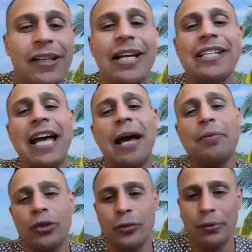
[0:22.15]
It's an
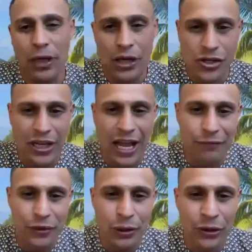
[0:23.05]
absolute pleasure to have
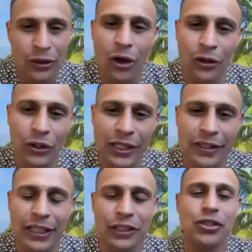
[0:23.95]
you on the call today.
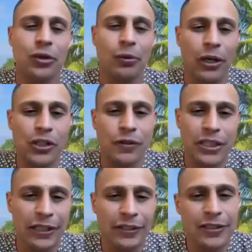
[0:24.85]
Thank you so much for
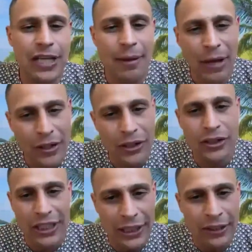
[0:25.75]
taking the time out of your
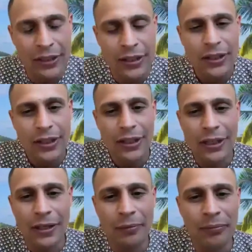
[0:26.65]
day.
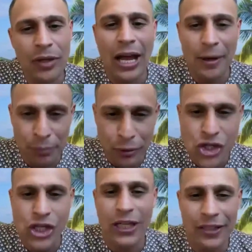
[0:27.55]
I
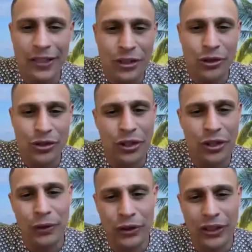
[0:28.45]
appreciate it, and so does the
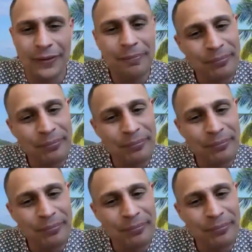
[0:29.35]
community.